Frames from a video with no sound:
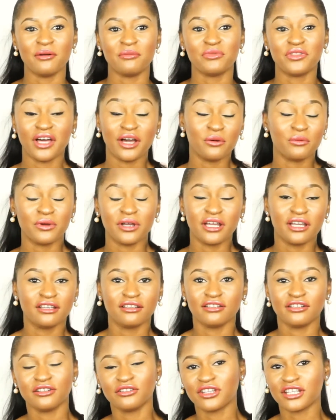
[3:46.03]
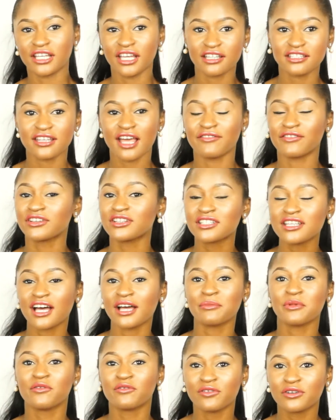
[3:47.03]
that way. You know, they get to have a good
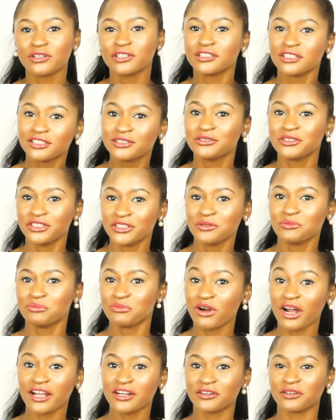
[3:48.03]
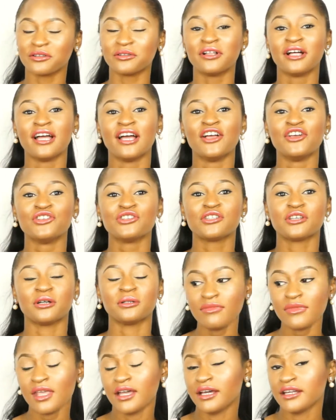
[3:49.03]
time and feel a little, you know, bridal.
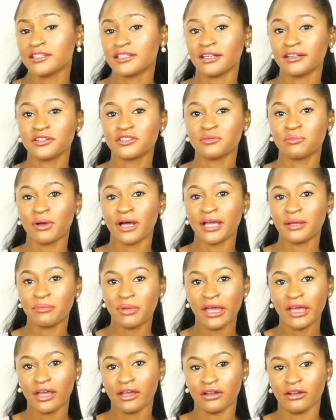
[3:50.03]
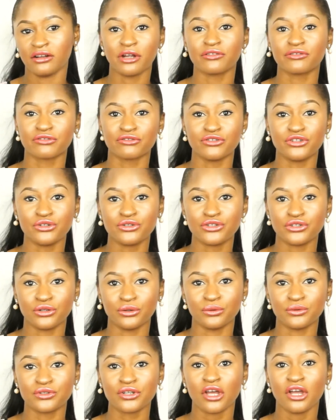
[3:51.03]
So I decided to buy a pair of new
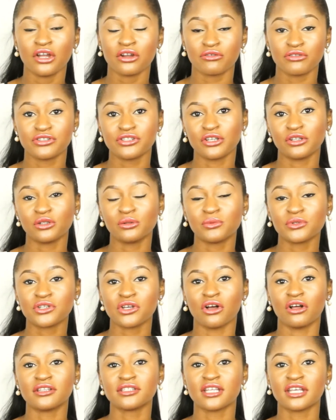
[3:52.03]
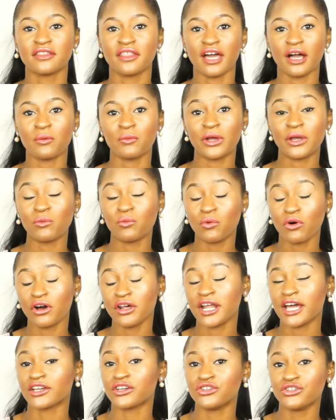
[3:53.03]
shoes for Christian Louboutins. That way,
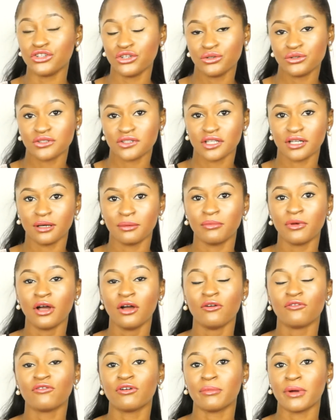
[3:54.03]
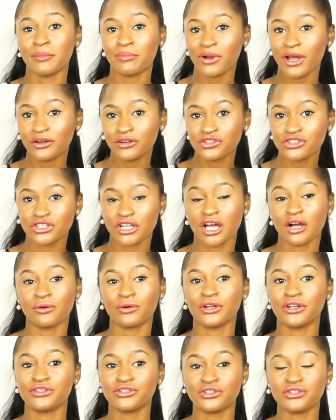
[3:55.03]
one, I can use them for my bridal
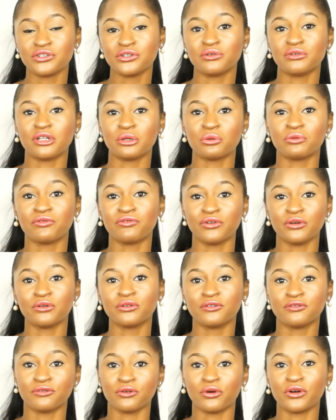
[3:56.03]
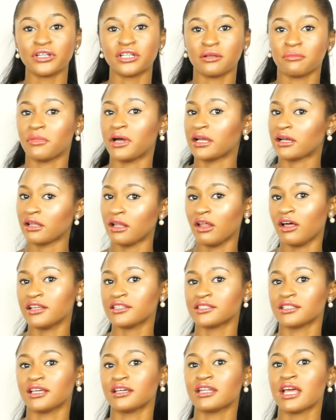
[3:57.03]
shower, and two, they will fill the void in my
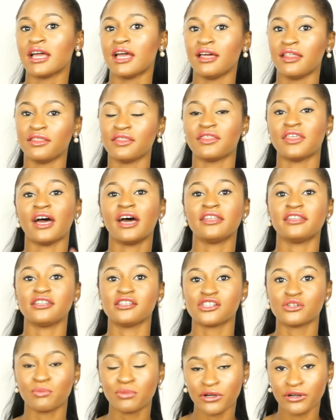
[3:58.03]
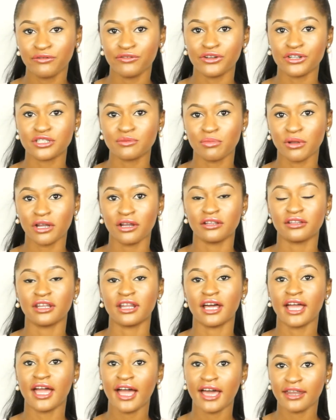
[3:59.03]
closet that this previous pair that
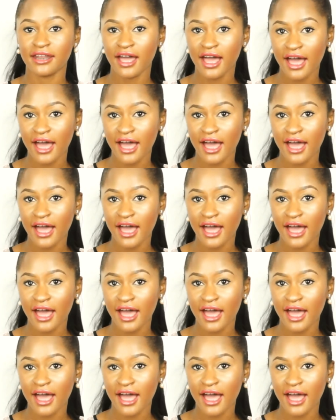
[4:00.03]
I had